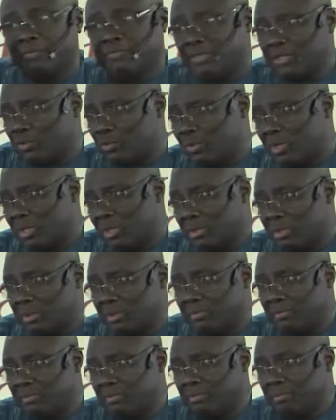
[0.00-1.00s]
this world.
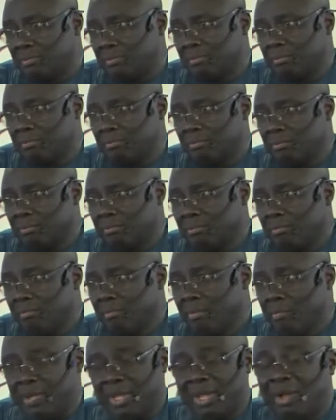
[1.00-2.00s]

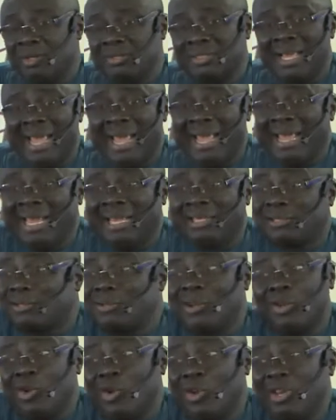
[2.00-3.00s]
Because it's
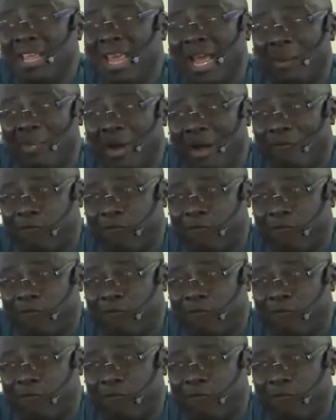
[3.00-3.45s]
not only about